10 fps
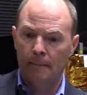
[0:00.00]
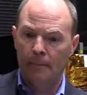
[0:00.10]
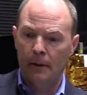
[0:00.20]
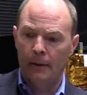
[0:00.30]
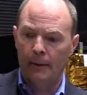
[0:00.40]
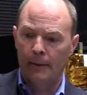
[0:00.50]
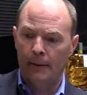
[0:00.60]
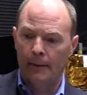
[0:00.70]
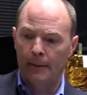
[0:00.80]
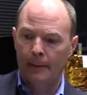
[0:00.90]

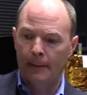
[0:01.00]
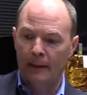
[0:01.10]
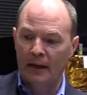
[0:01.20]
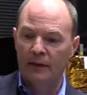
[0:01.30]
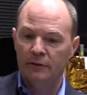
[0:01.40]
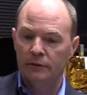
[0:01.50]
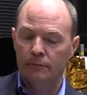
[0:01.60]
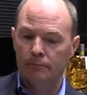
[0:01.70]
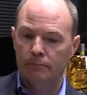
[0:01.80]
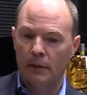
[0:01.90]
a nice
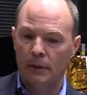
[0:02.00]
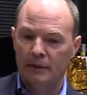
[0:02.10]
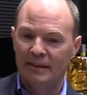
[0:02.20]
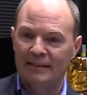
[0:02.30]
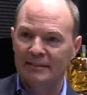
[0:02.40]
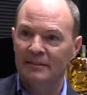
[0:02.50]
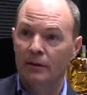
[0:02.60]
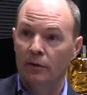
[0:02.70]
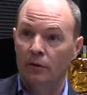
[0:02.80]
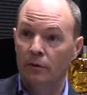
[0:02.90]
tight
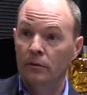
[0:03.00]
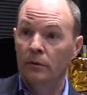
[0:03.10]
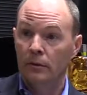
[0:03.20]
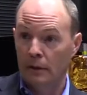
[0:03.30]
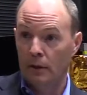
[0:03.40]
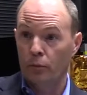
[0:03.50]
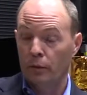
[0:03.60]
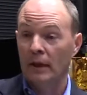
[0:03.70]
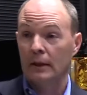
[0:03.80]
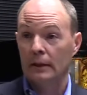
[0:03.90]
seal that we're
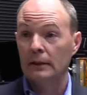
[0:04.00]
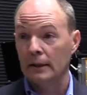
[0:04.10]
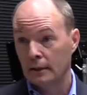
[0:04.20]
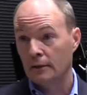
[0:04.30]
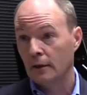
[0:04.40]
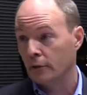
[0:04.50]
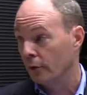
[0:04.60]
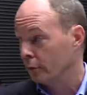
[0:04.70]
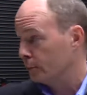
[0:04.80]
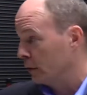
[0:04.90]
not going to leak it under
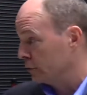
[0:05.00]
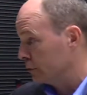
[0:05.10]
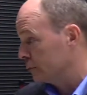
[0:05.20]
the pressure.